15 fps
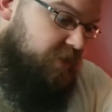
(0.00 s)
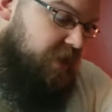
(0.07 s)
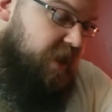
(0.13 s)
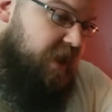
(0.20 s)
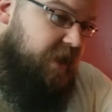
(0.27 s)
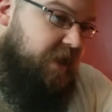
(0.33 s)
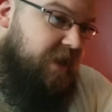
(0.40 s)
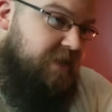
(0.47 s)
and
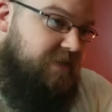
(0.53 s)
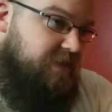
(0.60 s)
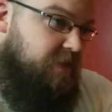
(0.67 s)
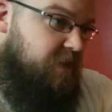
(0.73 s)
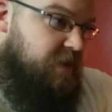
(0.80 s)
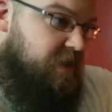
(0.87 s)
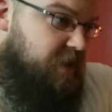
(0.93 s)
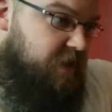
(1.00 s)
hey guys,
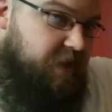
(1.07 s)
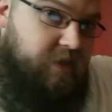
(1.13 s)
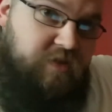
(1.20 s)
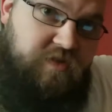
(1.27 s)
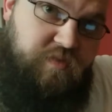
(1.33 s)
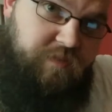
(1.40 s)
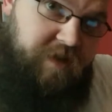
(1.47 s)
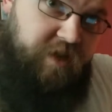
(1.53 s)

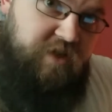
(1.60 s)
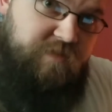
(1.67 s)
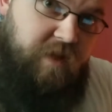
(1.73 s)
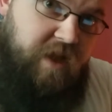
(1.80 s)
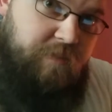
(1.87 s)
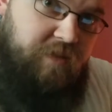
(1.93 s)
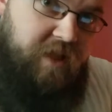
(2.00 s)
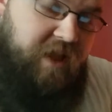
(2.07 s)
here's
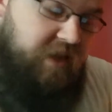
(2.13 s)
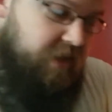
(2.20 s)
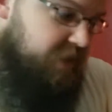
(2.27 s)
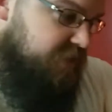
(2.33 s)
my plan. And I